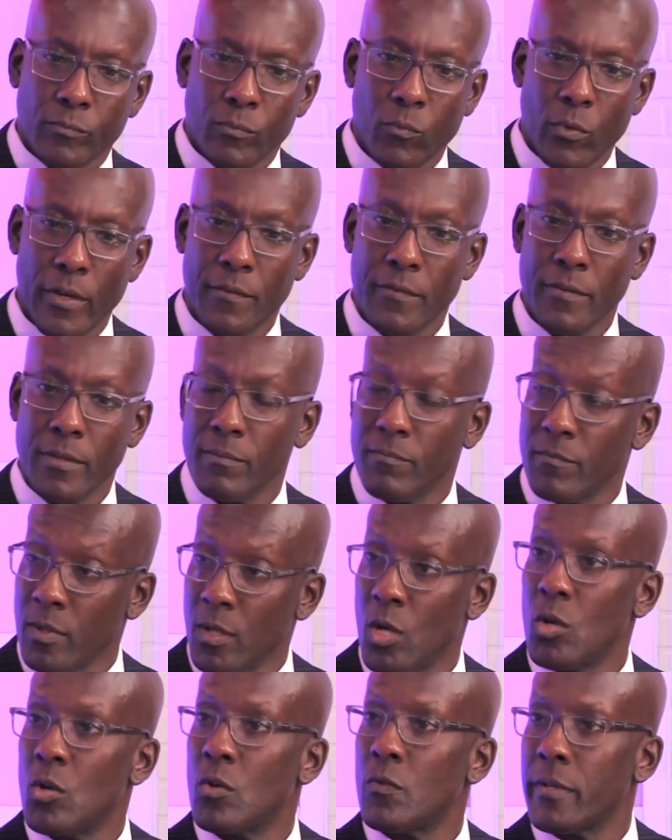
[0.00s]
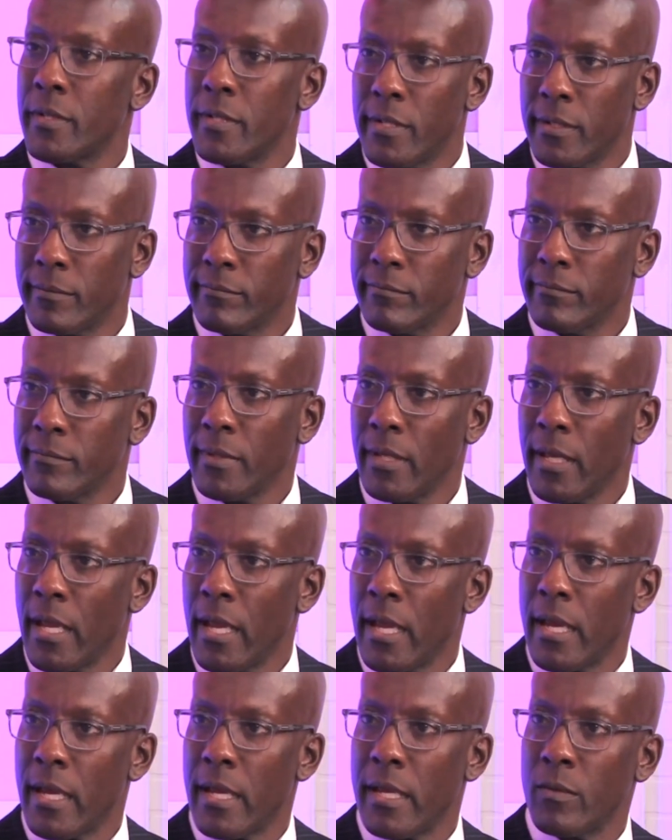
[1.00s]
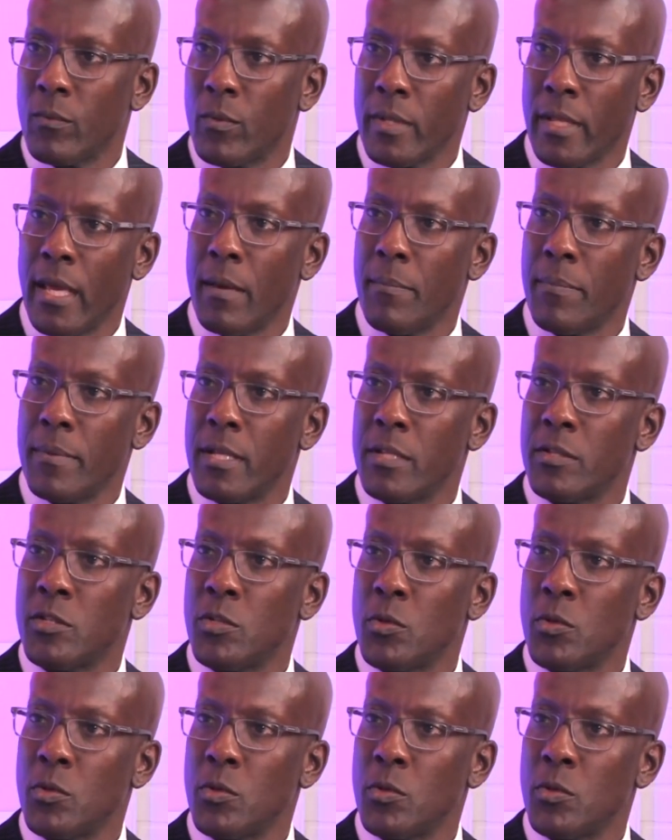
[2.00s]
with COVID and what happened in